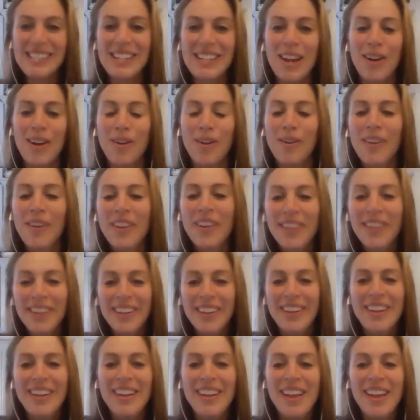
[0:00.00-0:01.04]
So
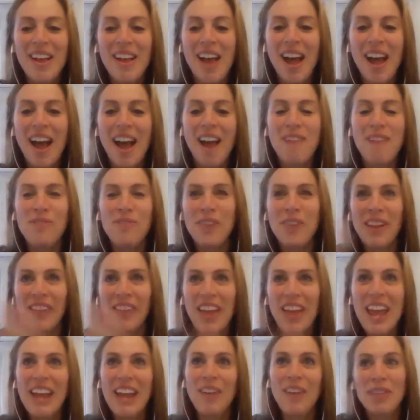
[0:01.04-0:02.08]
I felt
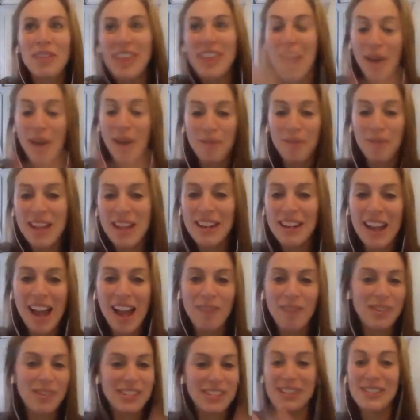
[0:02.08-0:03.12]
like with that one
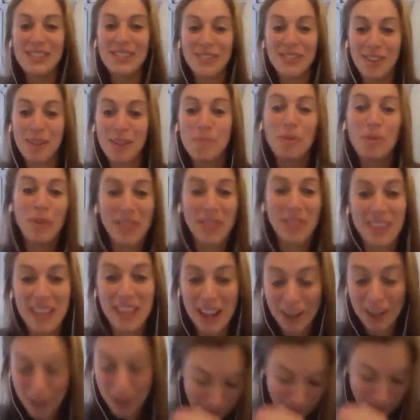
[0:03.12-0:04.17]
I wasn't as good, but with the
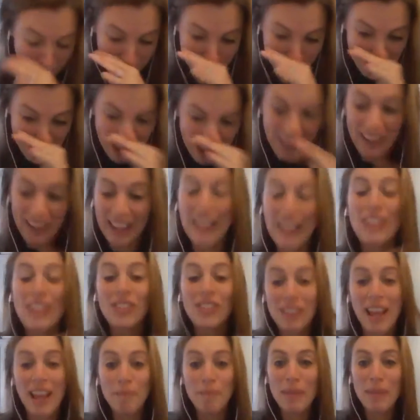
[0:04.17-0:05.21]
younger one I better
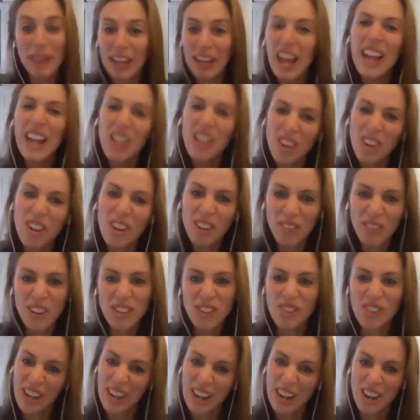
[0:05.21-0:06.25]
like be like, I know you're
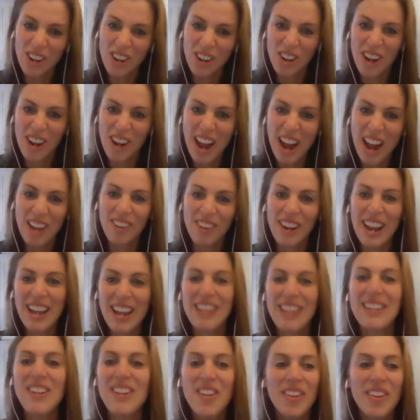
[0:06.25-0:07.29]
frustrated, I know you're angry,
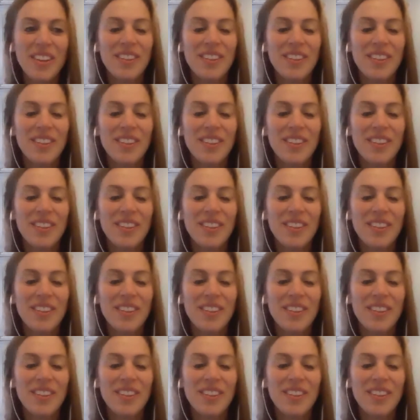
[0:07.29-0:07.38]
and